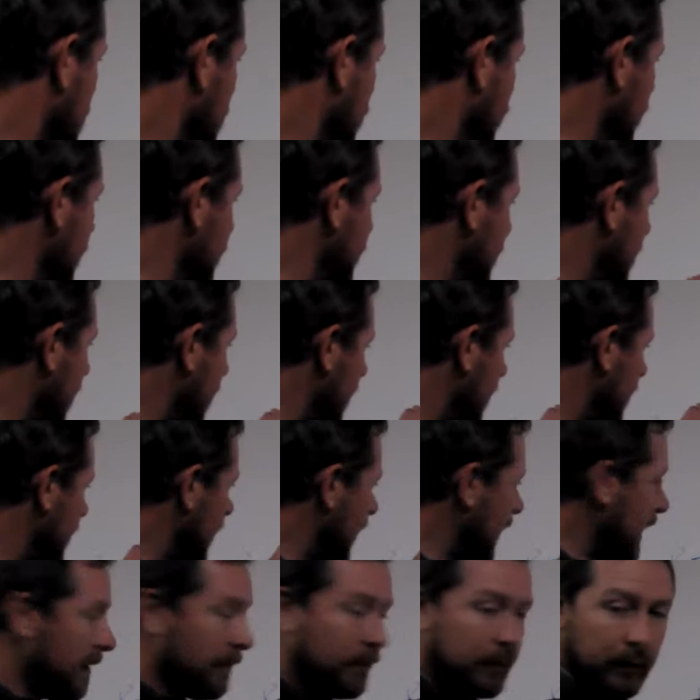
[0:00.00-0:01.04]
we've
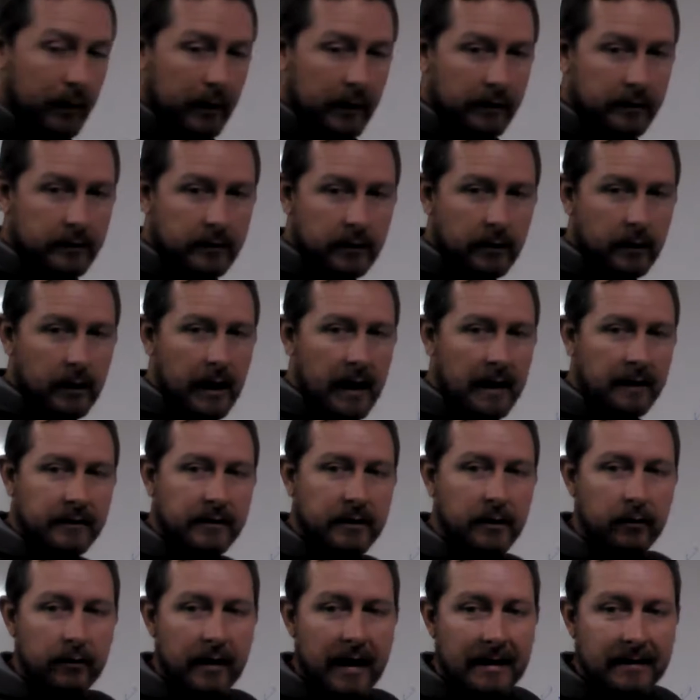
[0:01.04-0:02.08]
got amperage. And
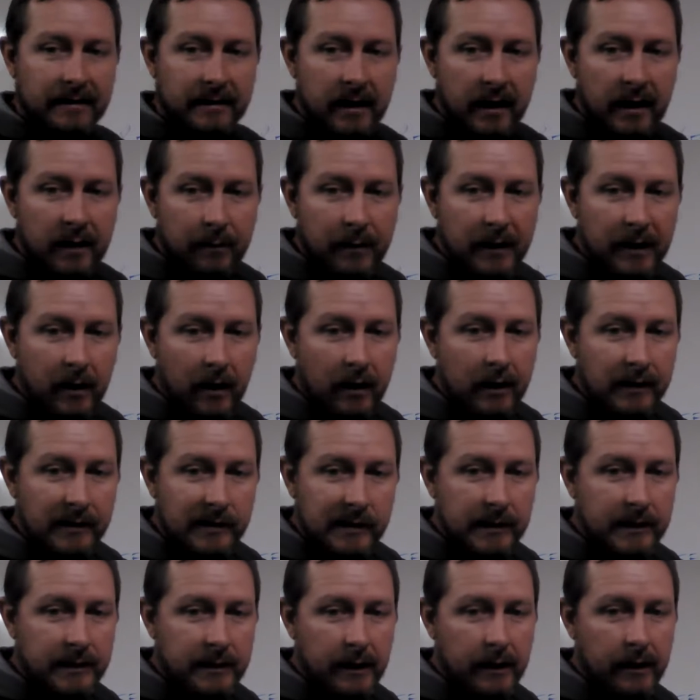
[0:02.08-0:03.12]
so that's going to be on a
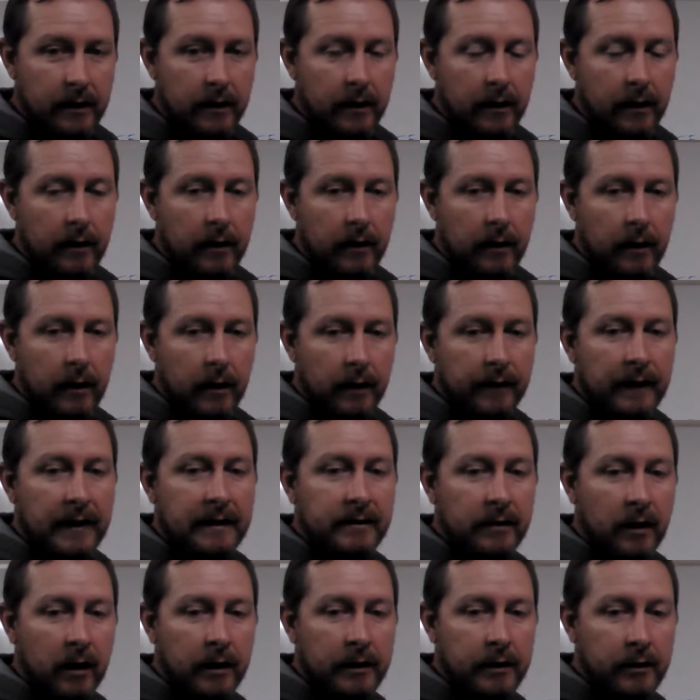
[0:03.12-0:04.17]
sticker
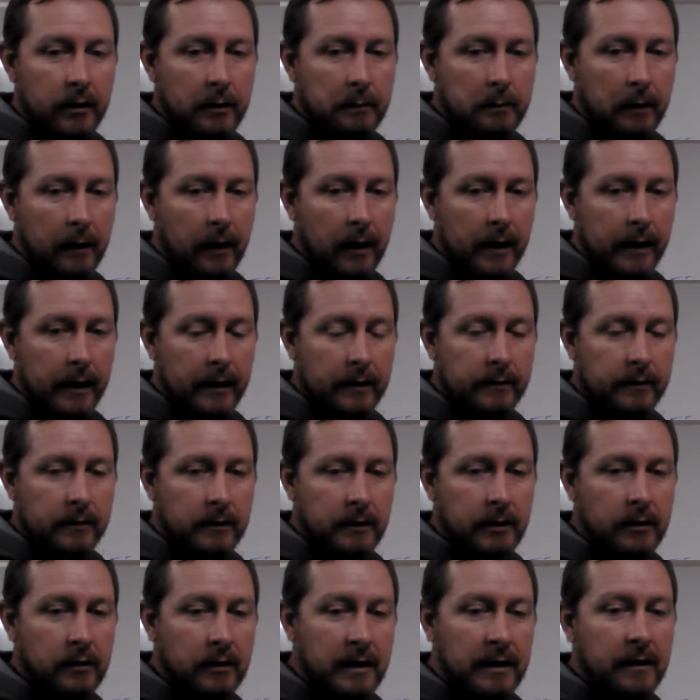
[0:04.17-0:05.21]
that's on your appliance.
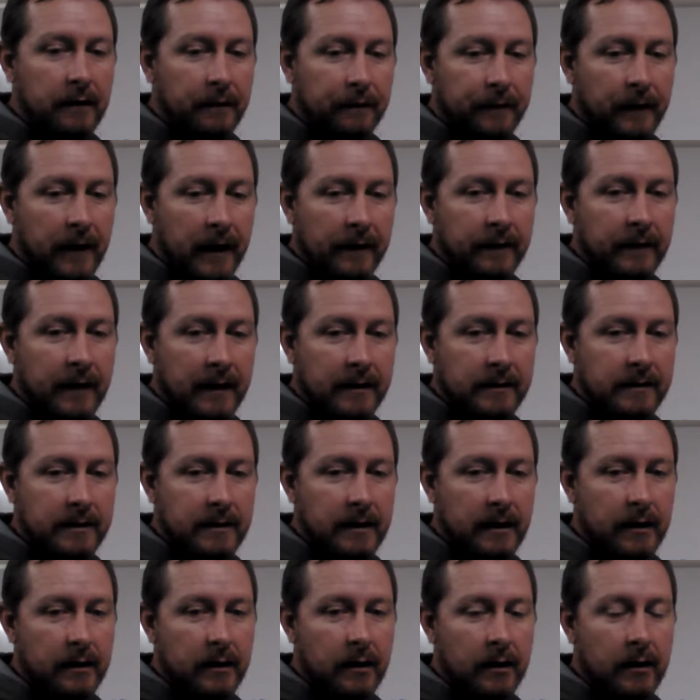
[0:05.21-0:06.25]
You need to find that
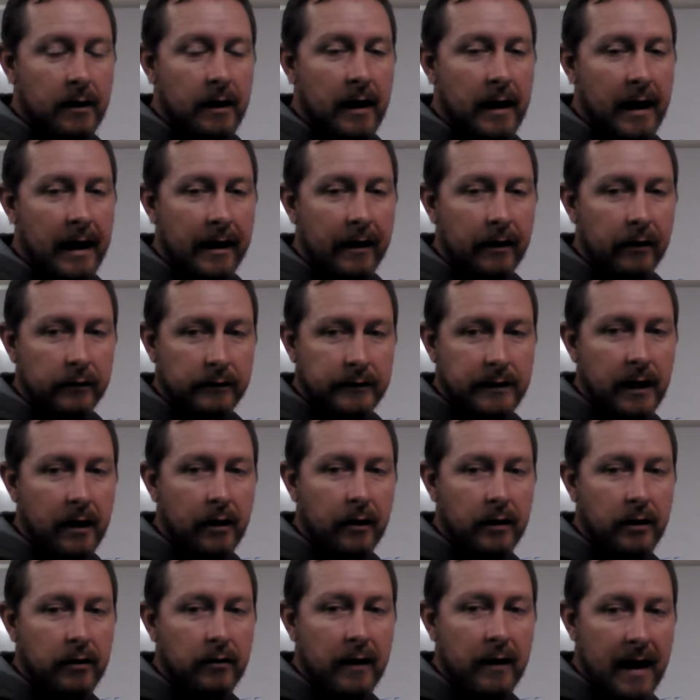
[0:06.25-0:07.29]
sticker and it'll
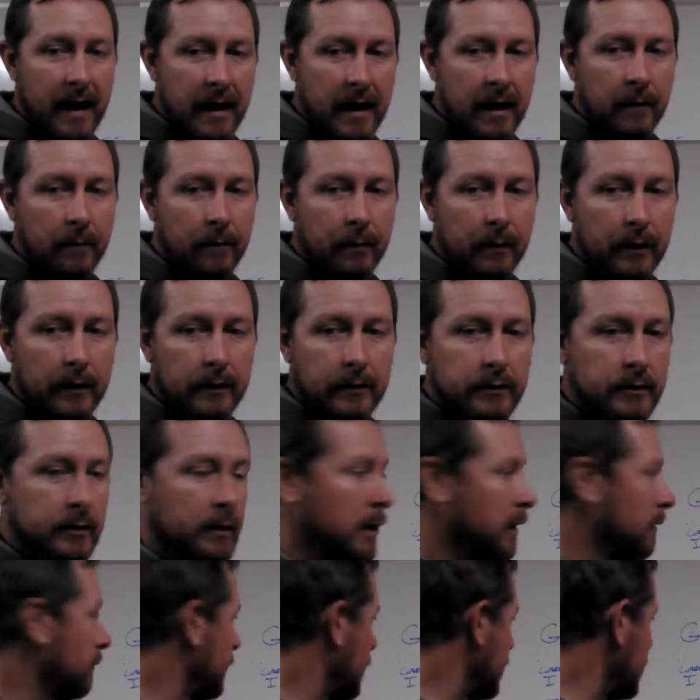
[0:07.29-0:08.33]
tell you the amperage.
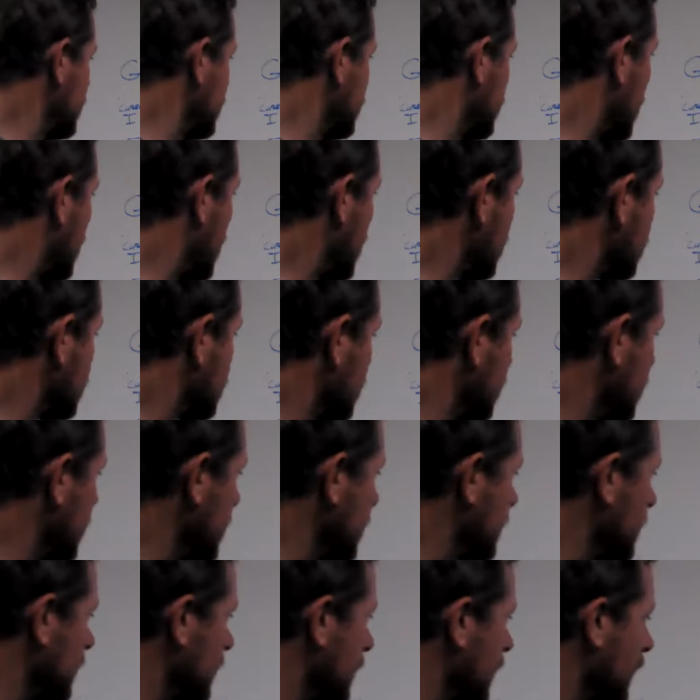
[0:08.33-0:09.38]
But you also
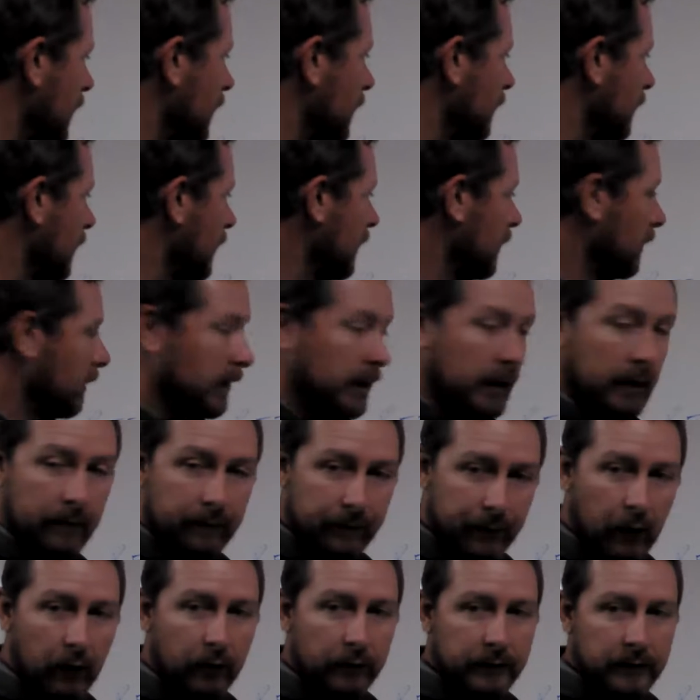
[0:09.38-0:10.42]
need to know
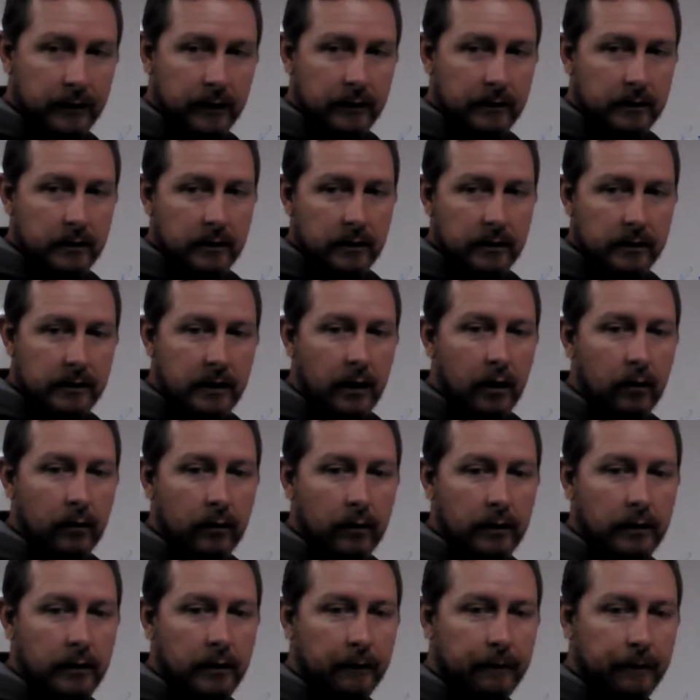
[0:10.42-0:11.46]
voltage.
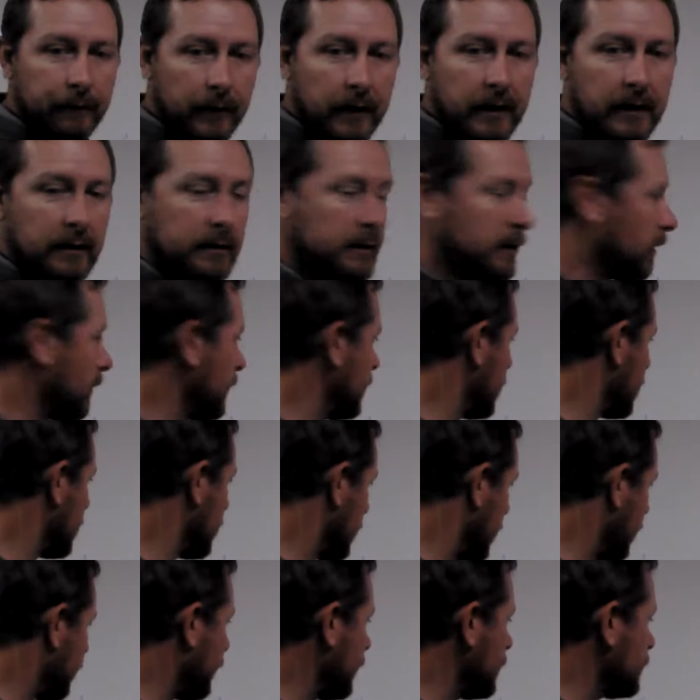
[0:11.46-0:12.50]
So your
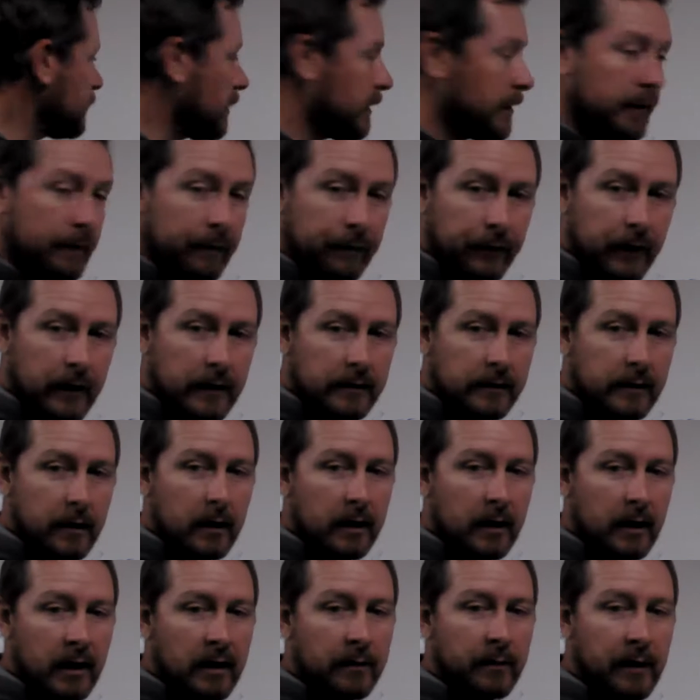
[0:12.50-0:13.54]
refrigerator and freezer are
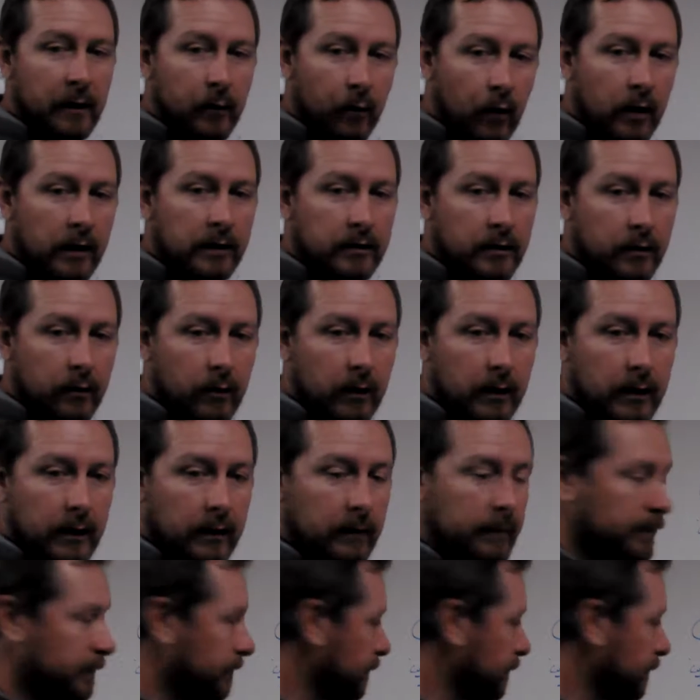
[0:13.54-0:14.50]
going to be 120.